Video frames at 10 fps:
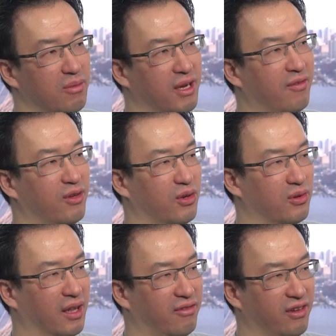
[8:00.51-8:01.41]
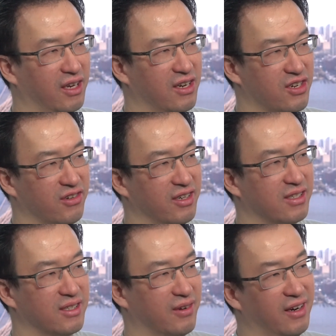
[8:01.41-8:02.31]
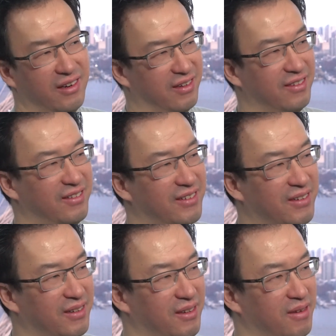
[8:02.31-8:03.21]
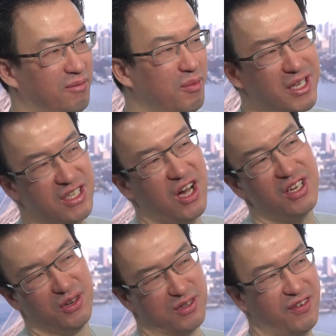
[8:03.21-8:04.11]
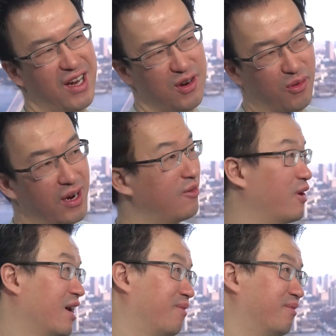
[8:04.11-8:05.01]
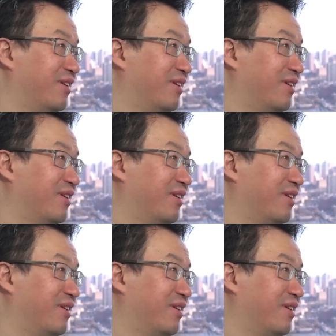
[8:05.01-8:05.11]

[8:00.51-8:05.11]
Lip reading: you may have to do like flood insurance or something. I don't know. But this condo is fine, you're way up.